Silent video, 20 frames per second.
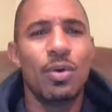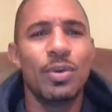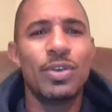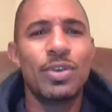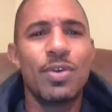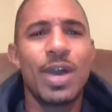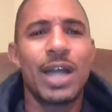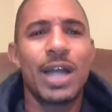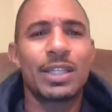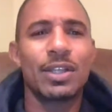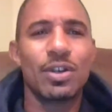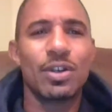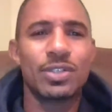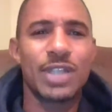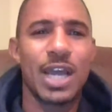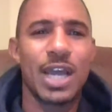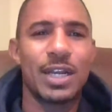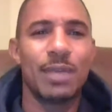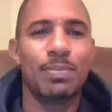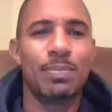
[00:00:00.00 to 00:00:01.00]
you got those
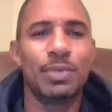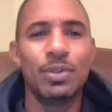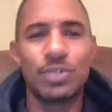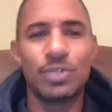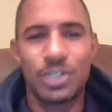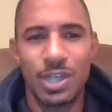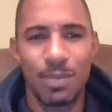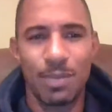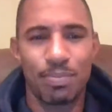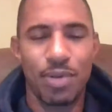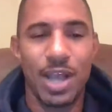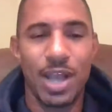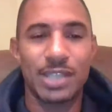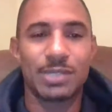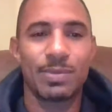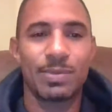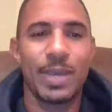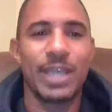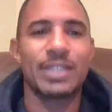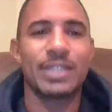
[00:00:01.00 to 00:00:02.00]
kind of blue chip
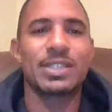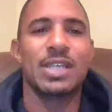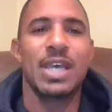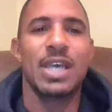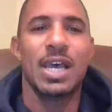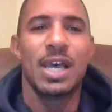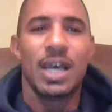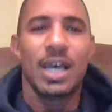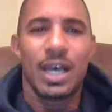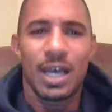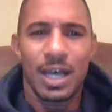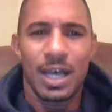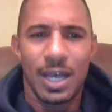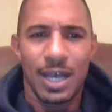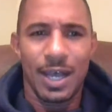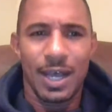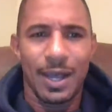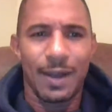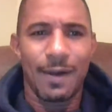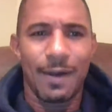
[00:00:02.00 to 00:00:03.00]
prospects,
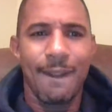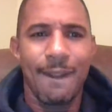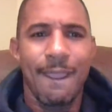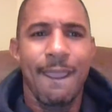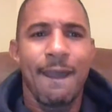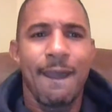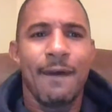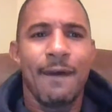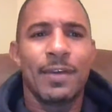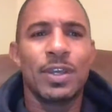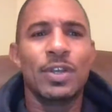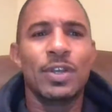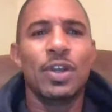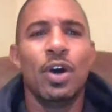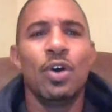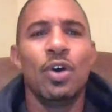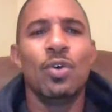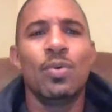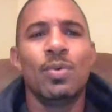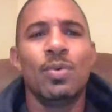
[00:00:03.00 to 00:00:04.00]
I
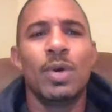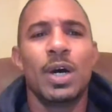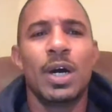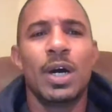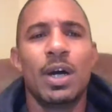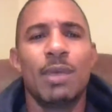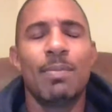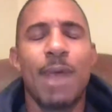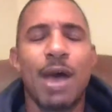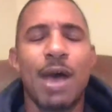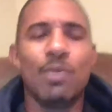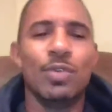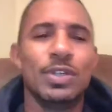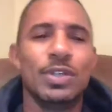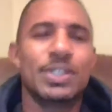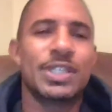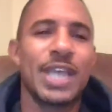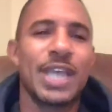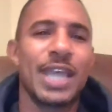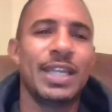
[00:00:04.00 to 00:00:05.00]
wouldn't
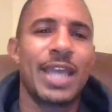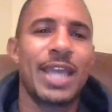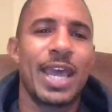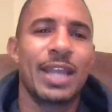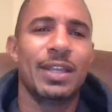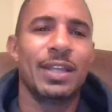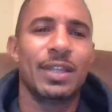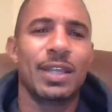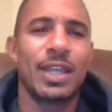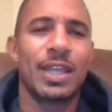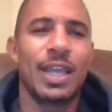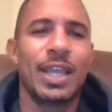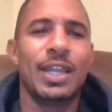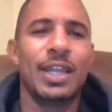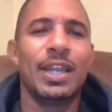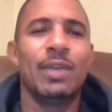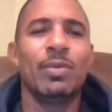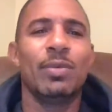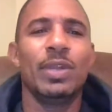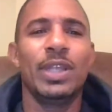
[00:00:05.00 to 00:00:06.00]
say that it
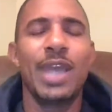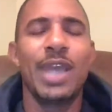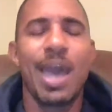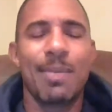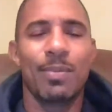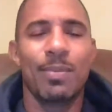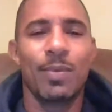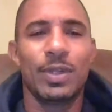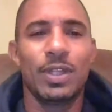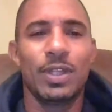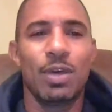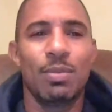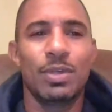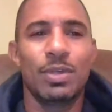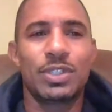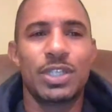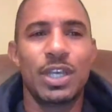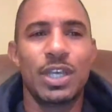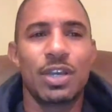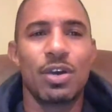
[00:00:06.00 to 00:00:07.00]
didn't really happen with
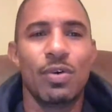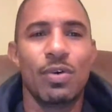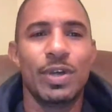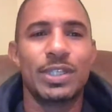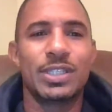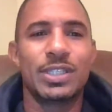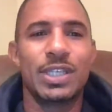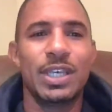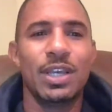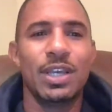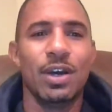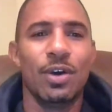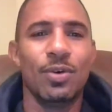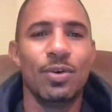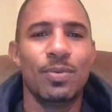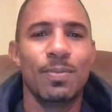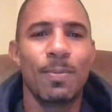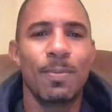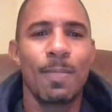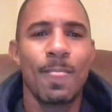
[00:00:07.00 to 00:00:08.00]
Lomachenko and Tio
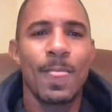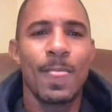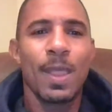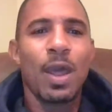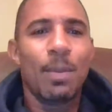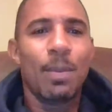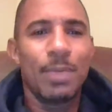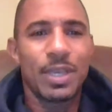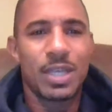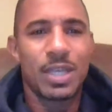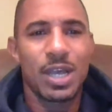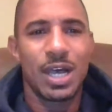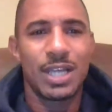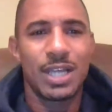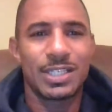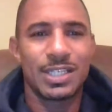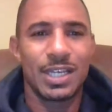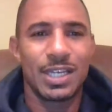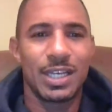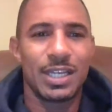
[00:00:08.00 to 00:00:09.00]
because
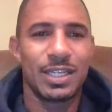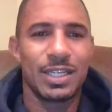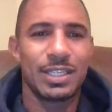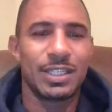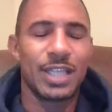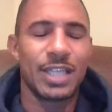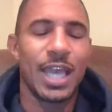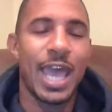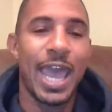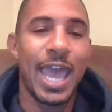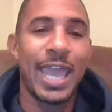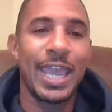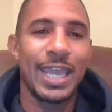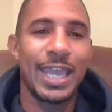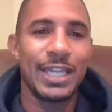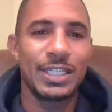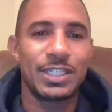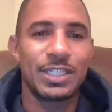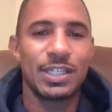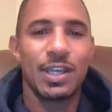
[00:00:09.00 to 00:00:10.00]
the
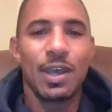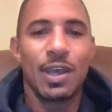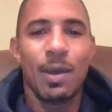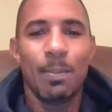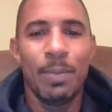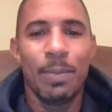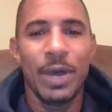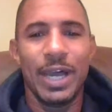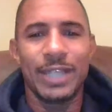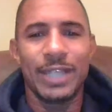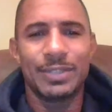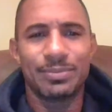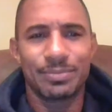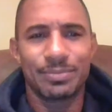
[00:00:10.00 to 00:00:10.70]
age, but